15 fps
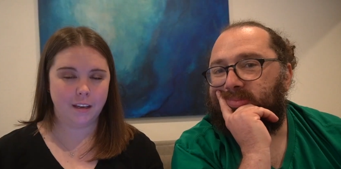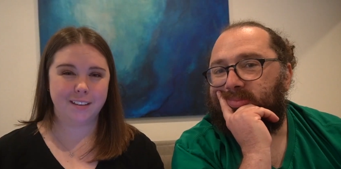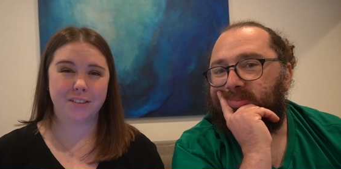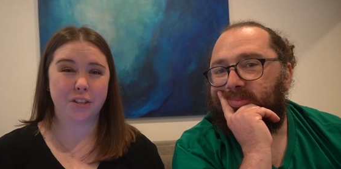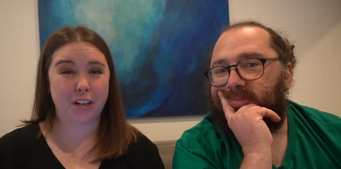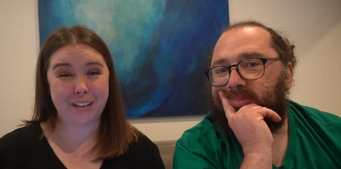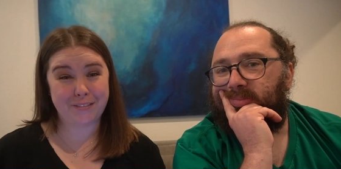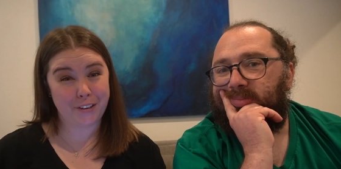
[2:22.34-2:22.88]

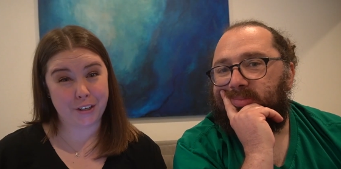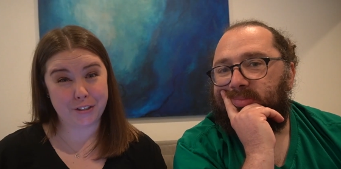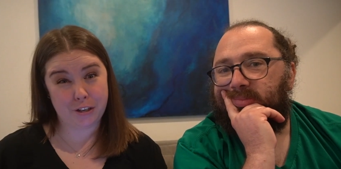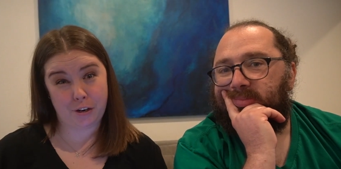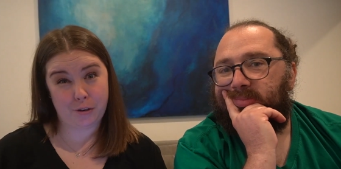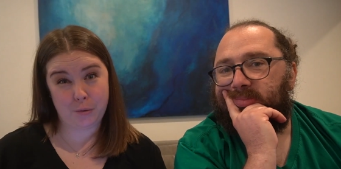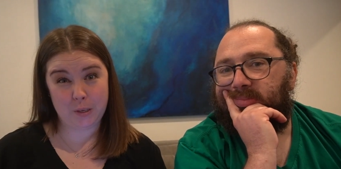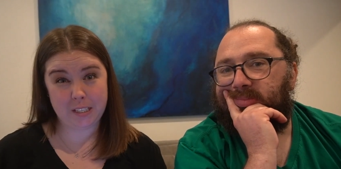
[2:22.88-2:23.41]
Speaker 1: Sorry if there are
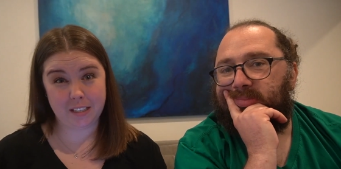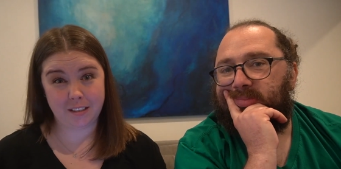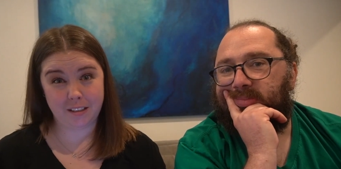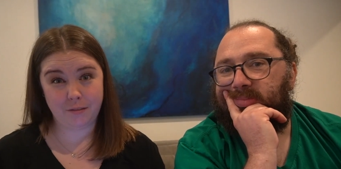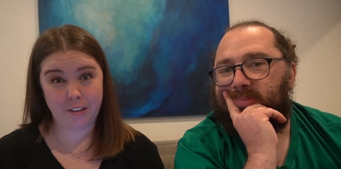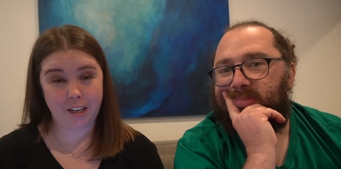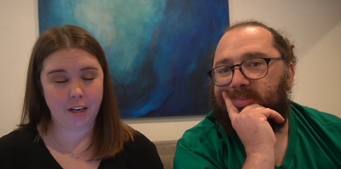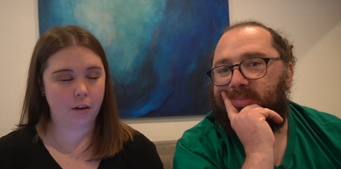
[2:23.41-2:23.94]
dog noises in the
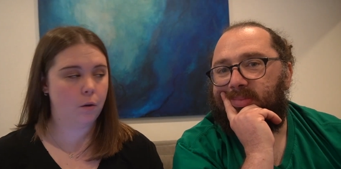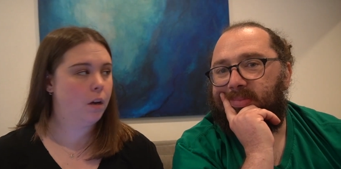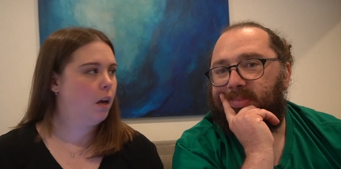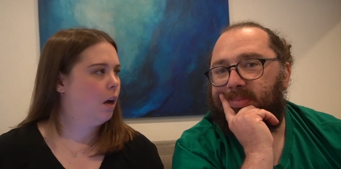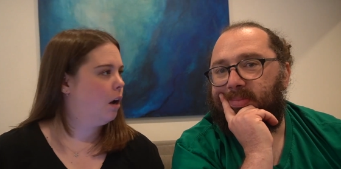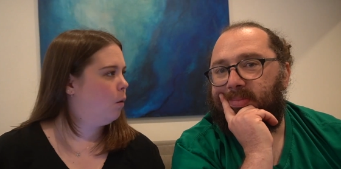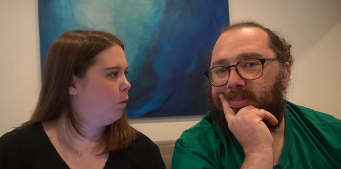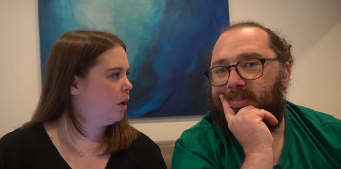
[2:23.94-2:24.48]
video.
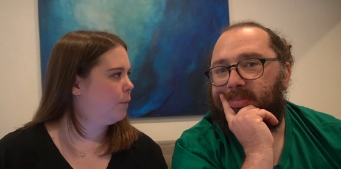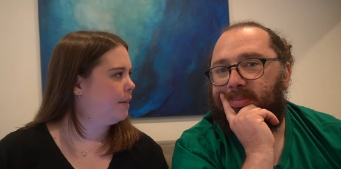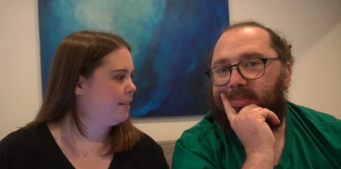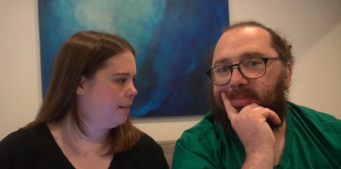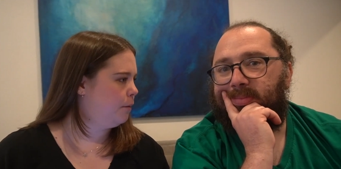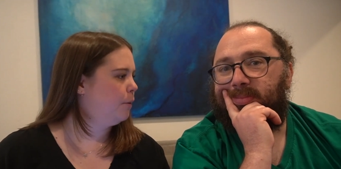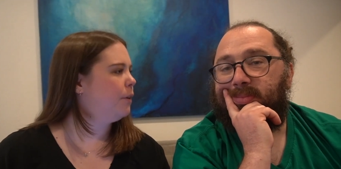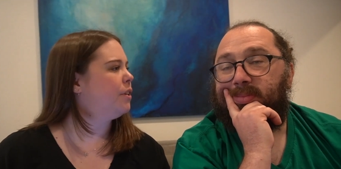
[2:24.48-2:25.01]
What are we,
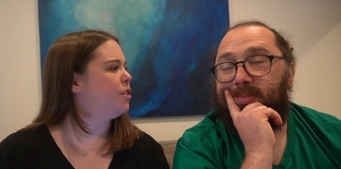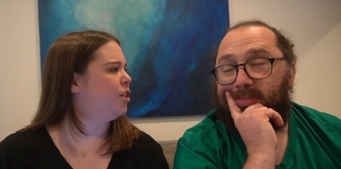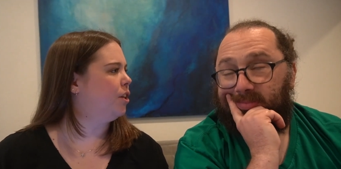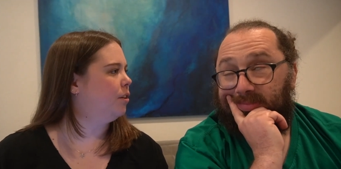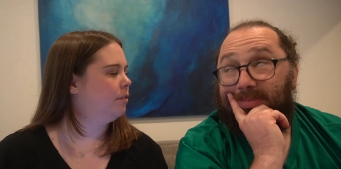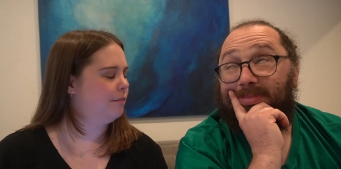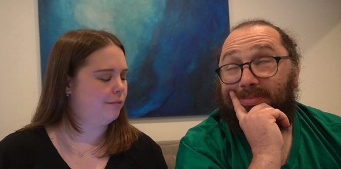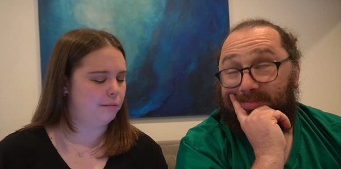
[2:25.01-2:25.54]
0 to
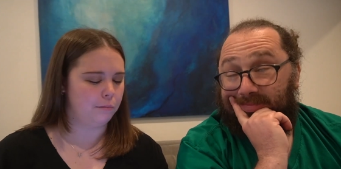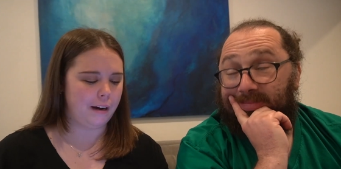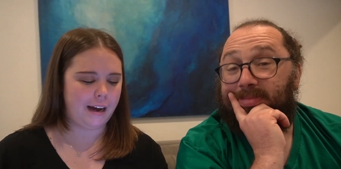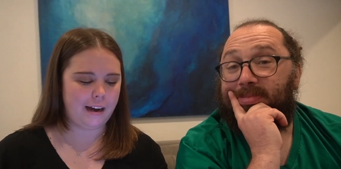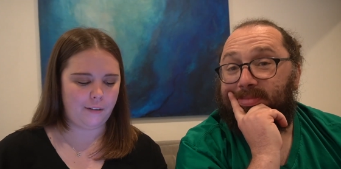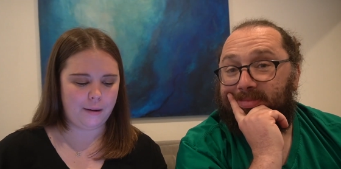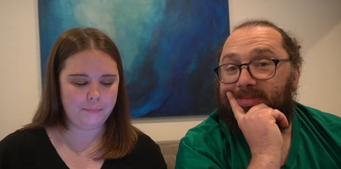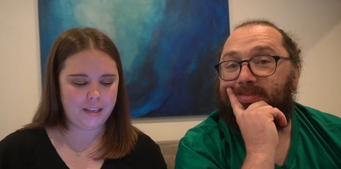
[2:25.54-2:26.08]
2?
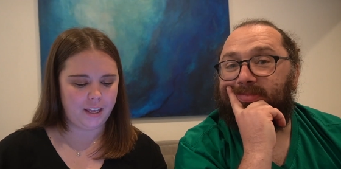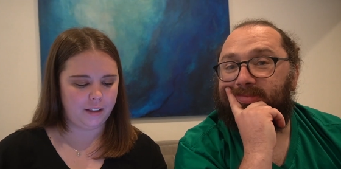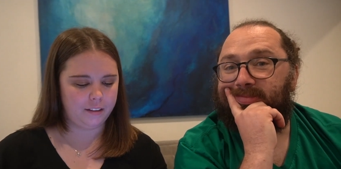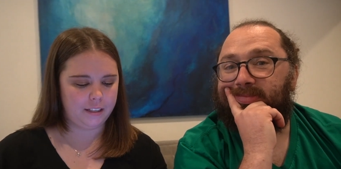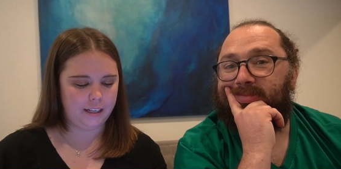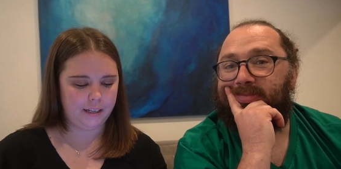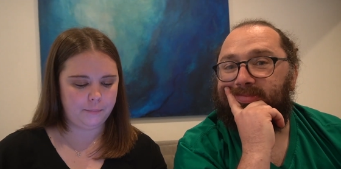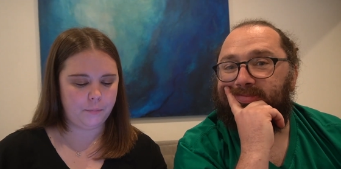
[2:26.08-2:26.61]
Wow, I'm killing
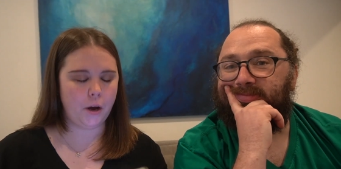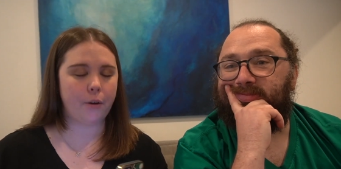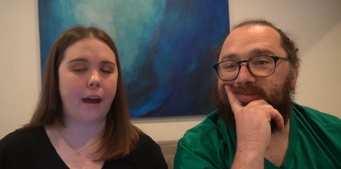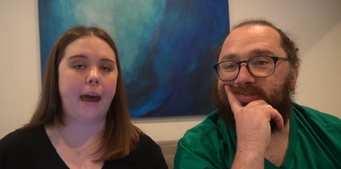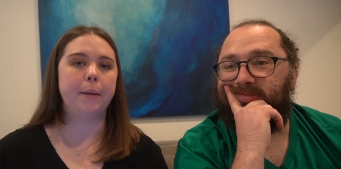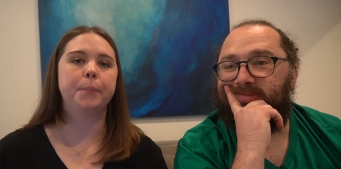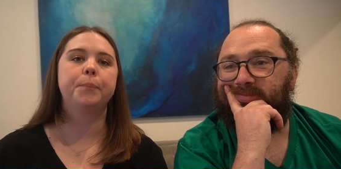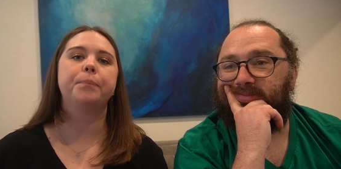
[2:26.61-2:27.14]
it.
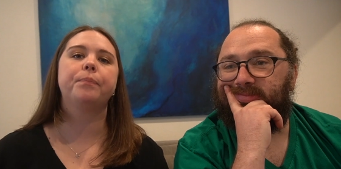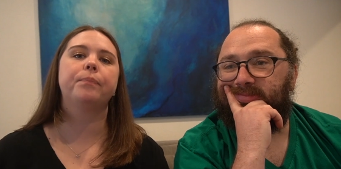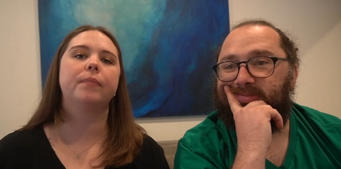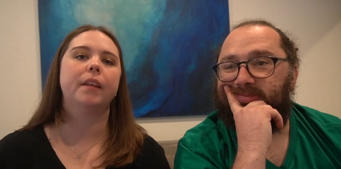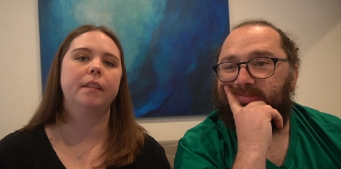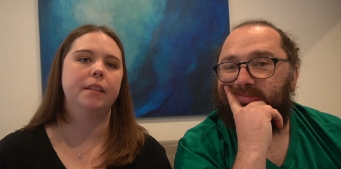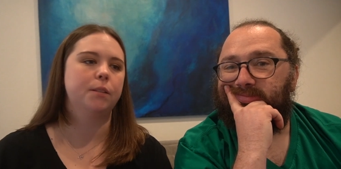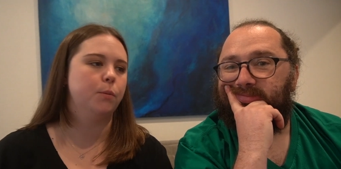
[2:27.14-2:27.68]
Okay.
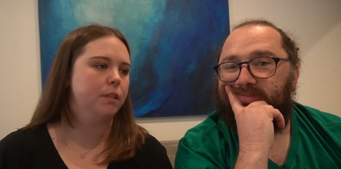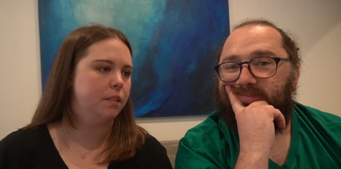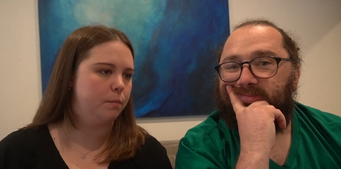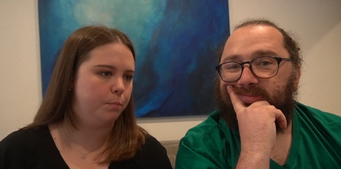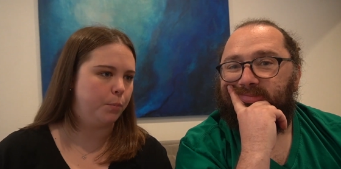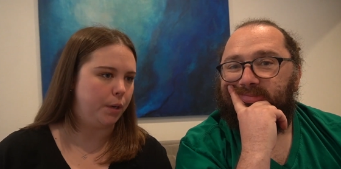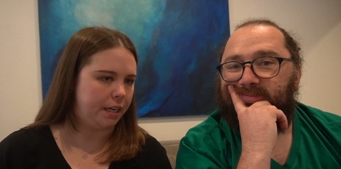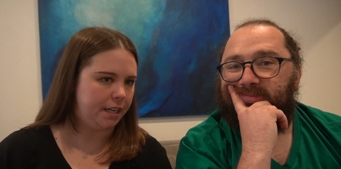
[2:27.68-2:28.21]
This one's
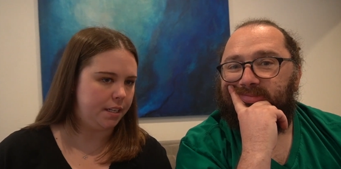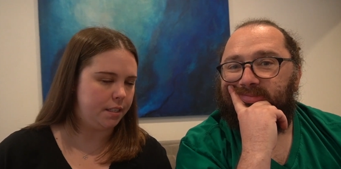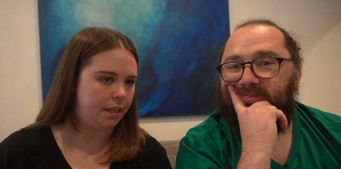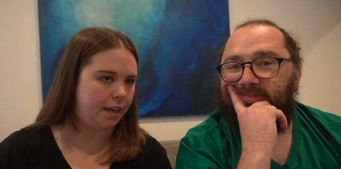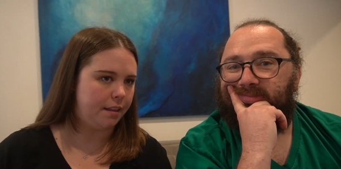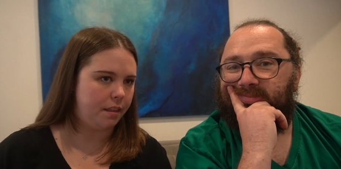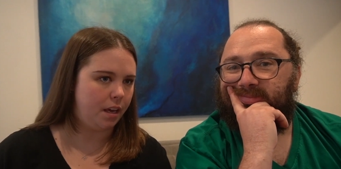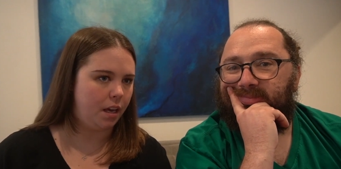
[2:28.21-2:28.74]
pretty easy,
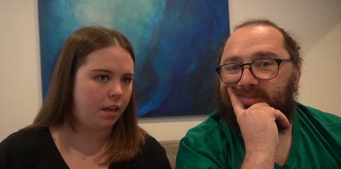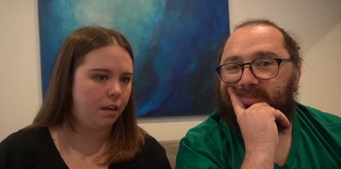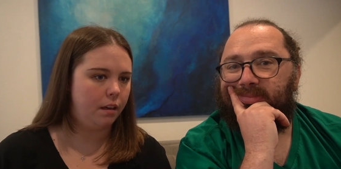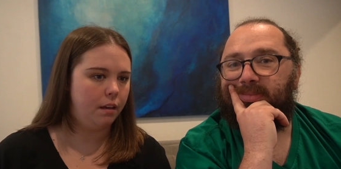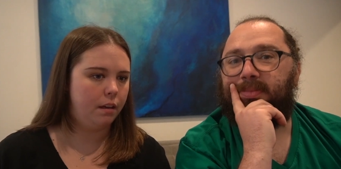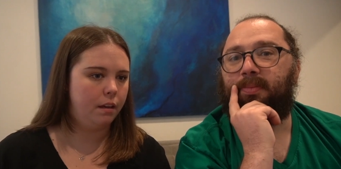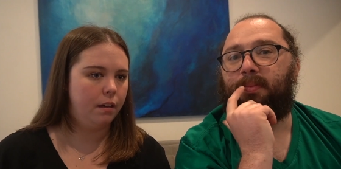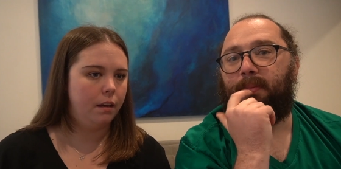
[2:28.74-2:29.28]
I think.
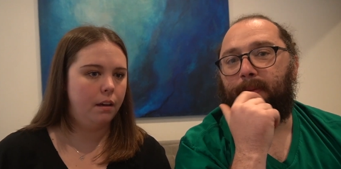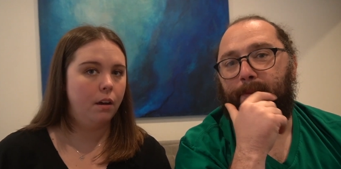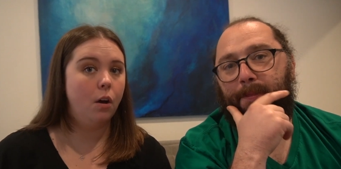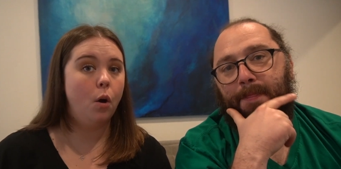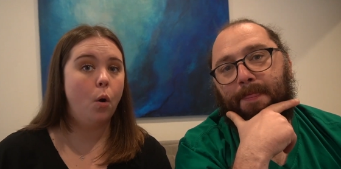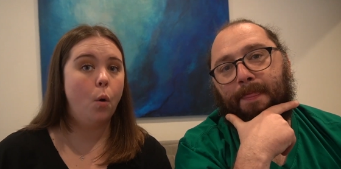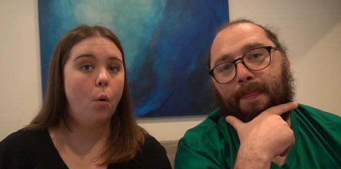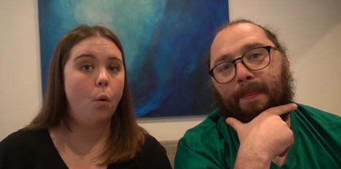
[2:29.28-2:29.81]

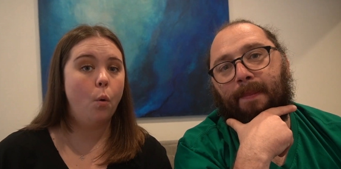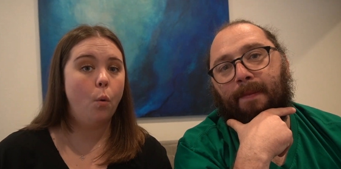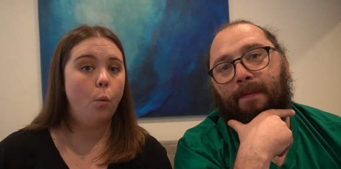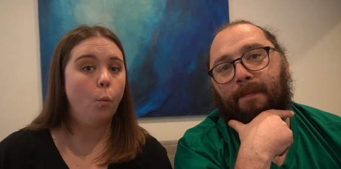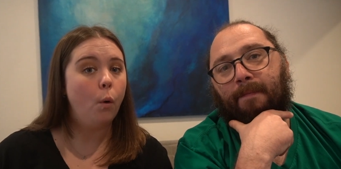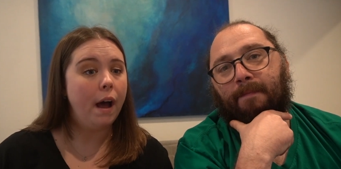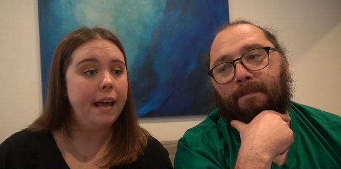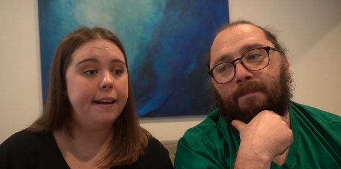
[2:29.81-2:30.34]

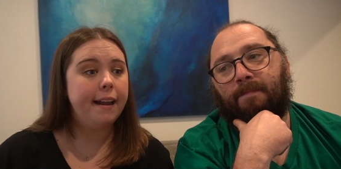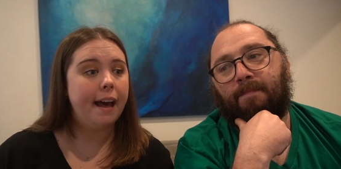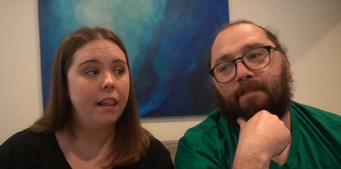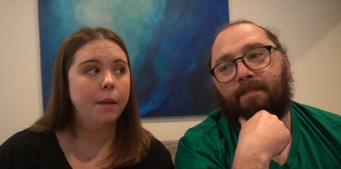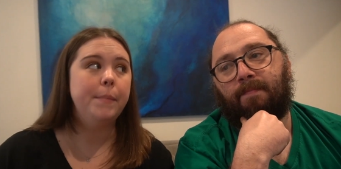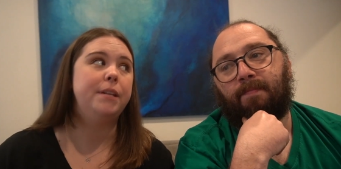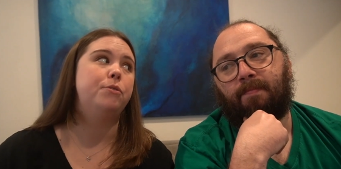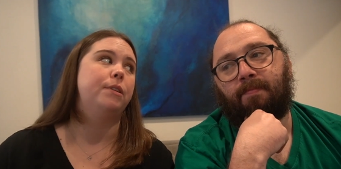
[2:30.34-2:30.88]
What
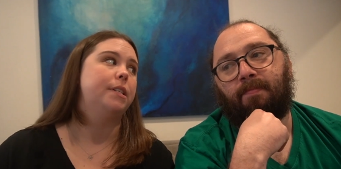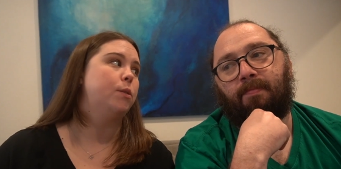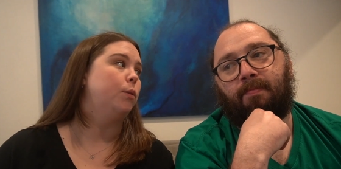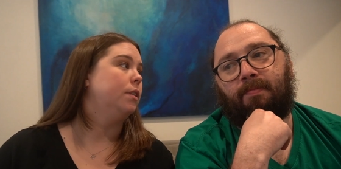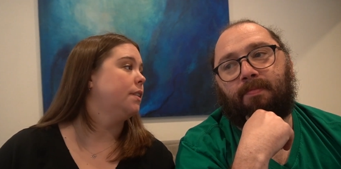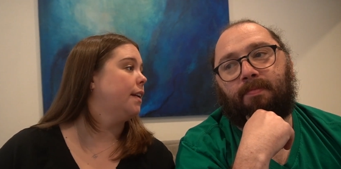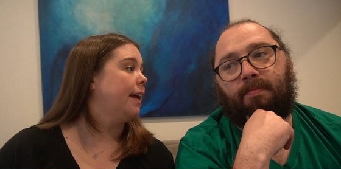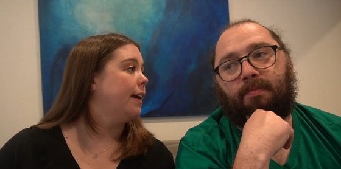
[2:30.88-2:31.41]
elementary school
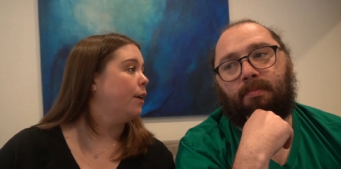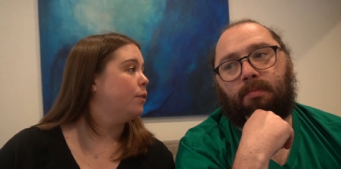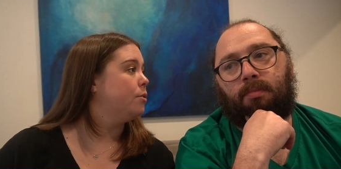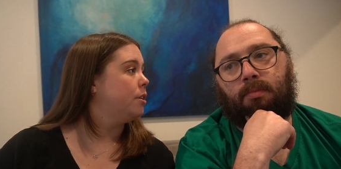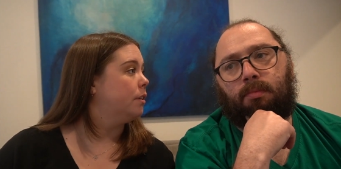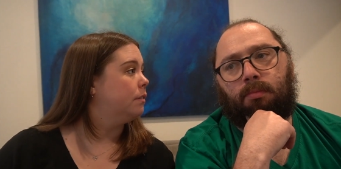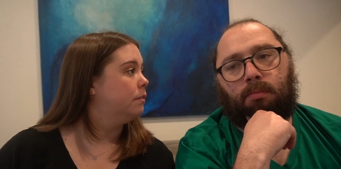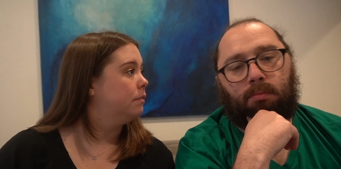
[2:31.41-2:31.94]
did I go
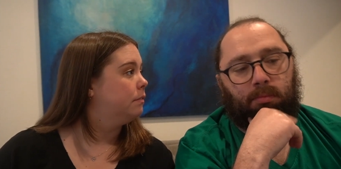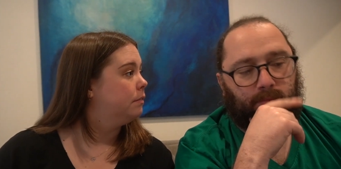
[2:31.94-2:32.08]
to?